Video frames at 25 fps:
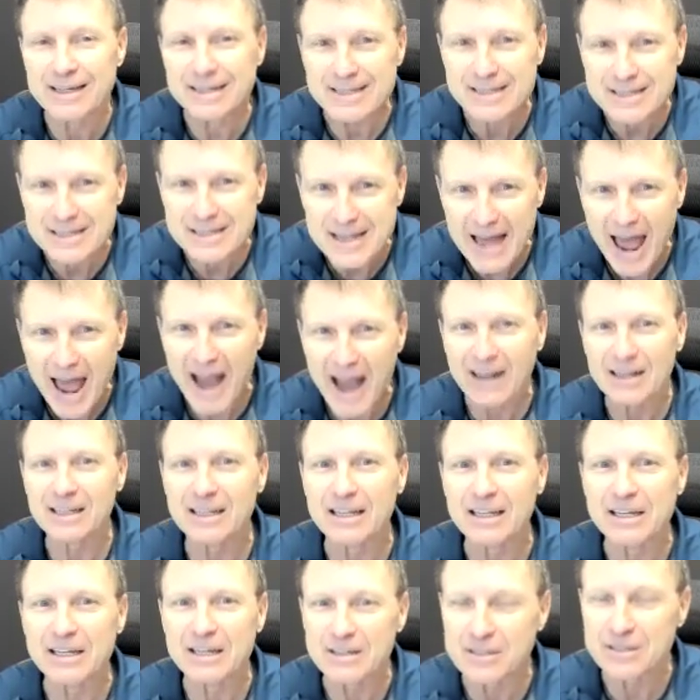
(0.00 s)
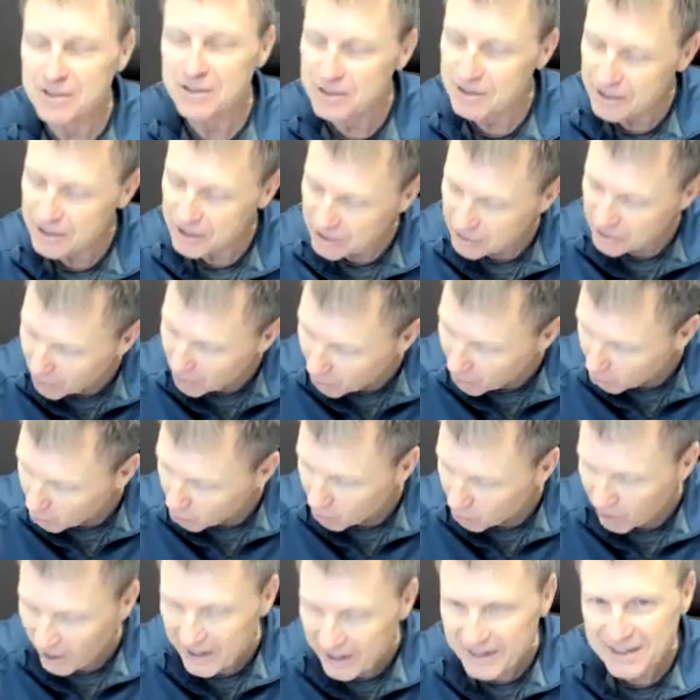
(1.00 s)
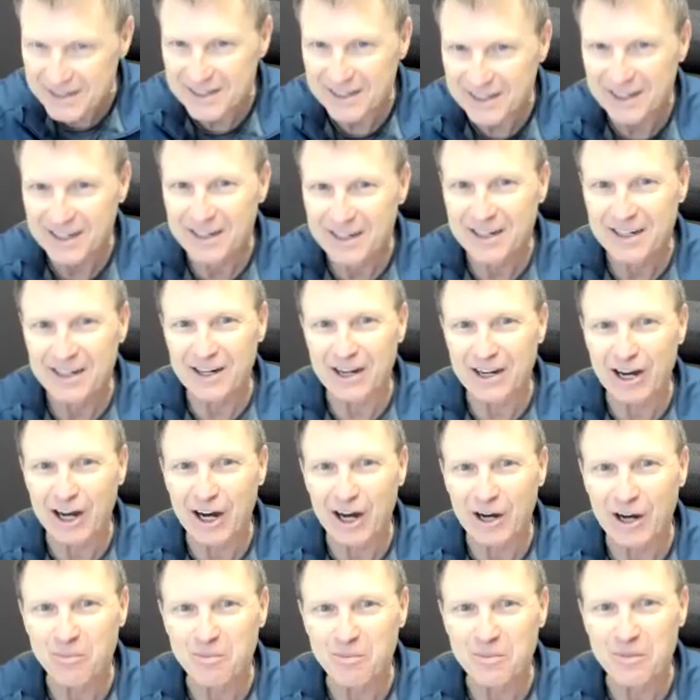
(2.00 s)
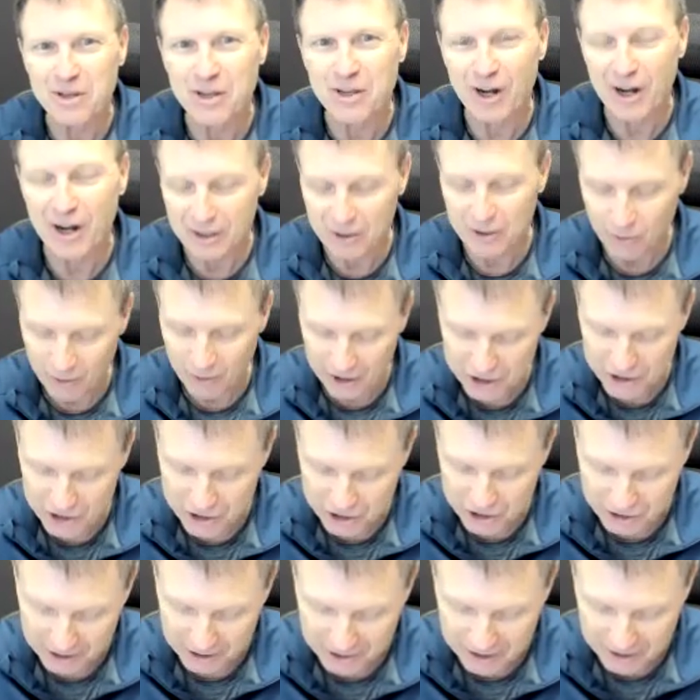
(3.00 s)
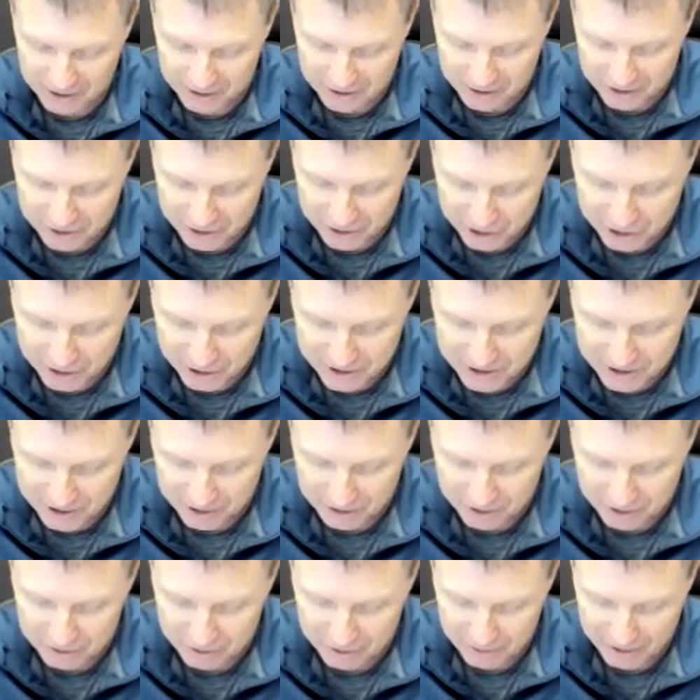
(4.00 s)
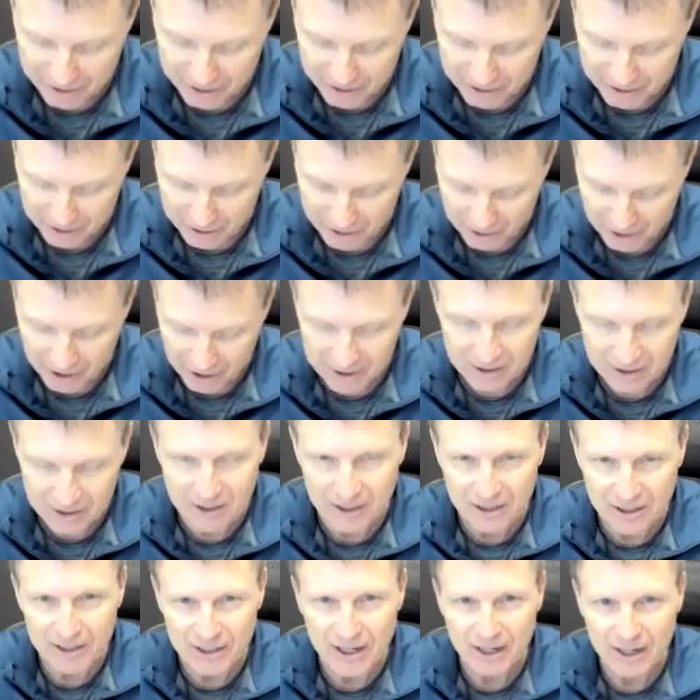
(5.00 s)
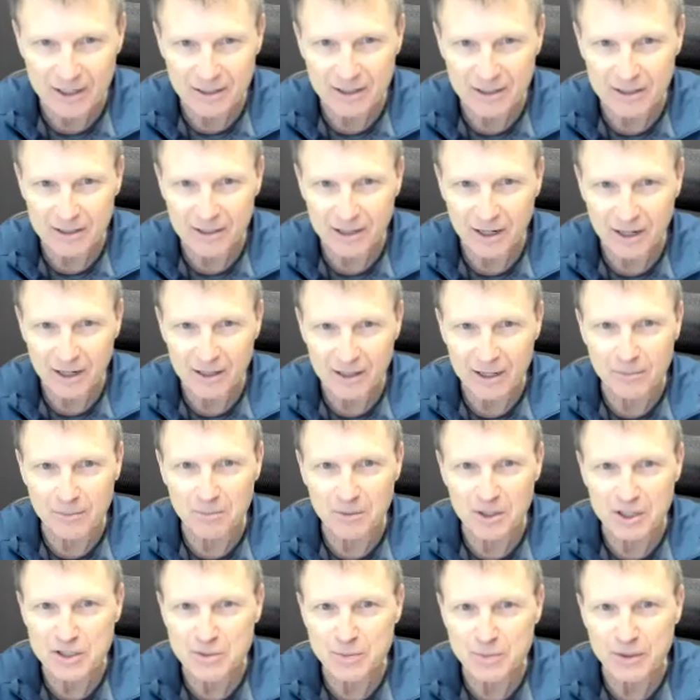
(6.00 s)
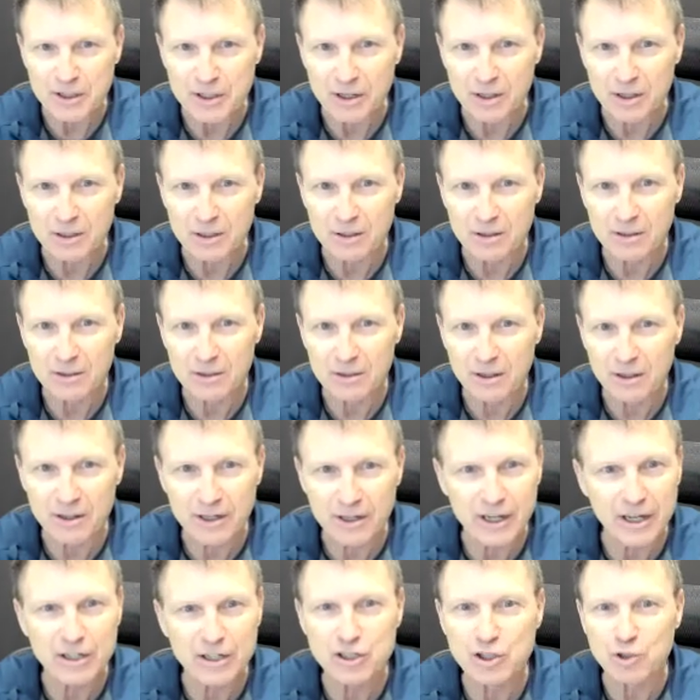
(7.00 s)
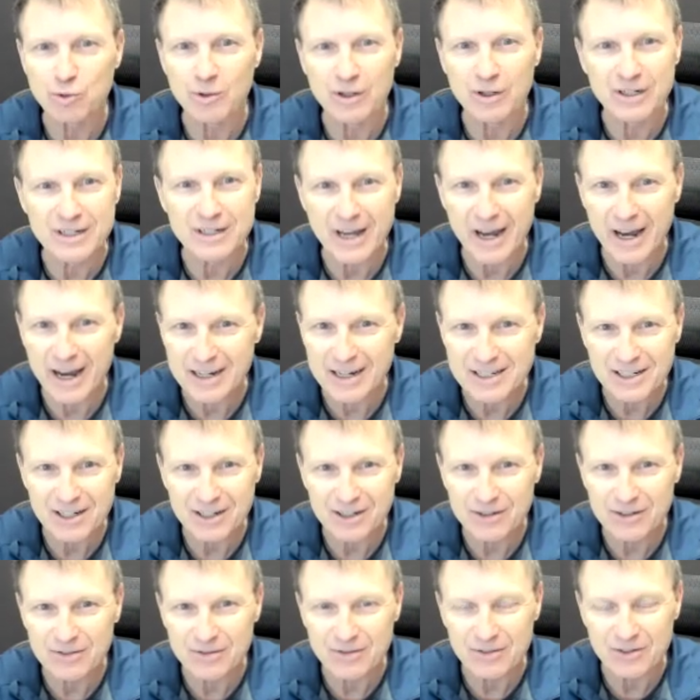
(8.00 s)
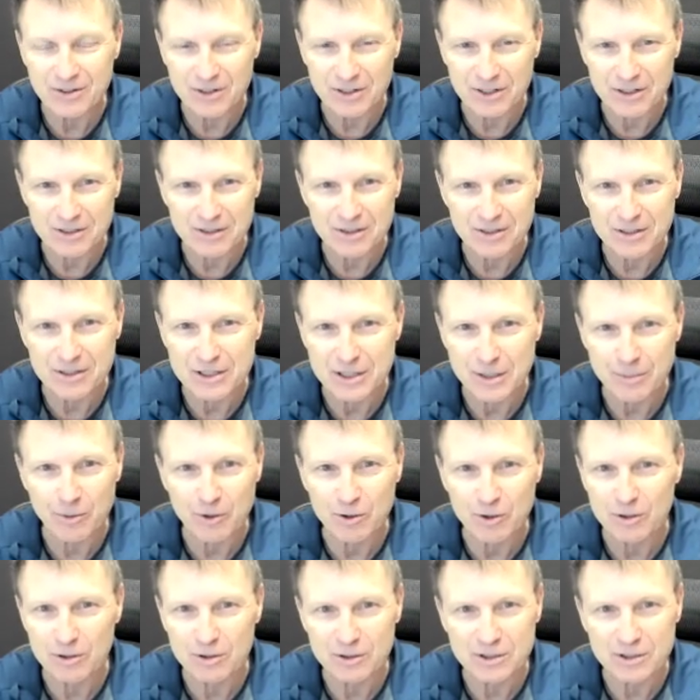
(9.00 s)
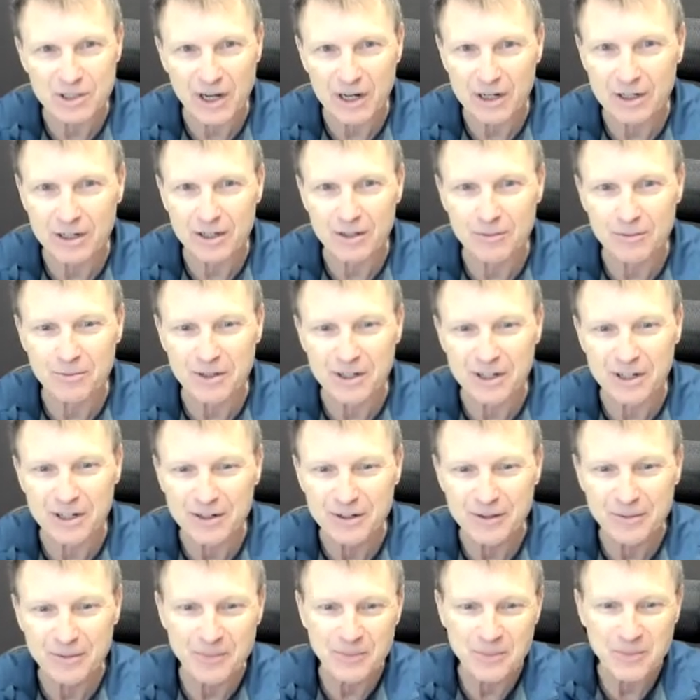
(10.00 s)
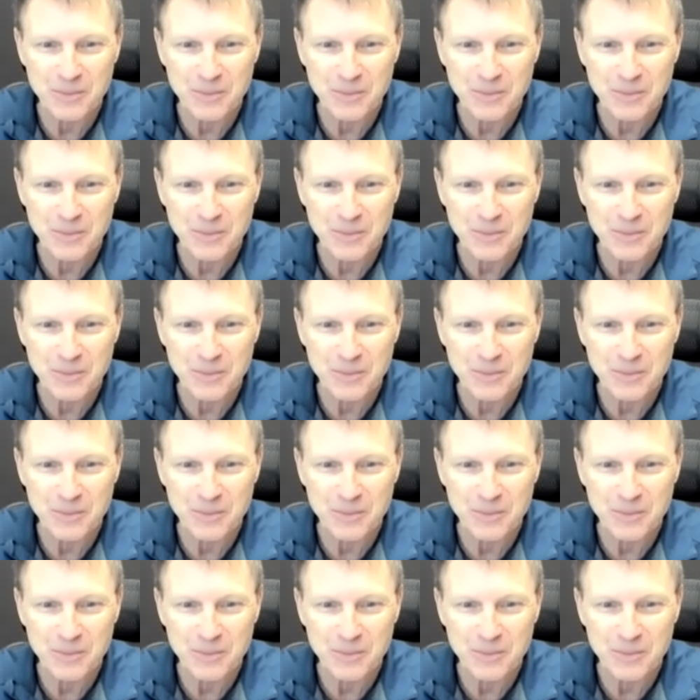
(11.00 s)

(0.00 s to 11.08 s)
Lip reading: exactly, right, beyond question, just to go in and audit all that, yeah, that must be a gargantuan task for a typical tech company.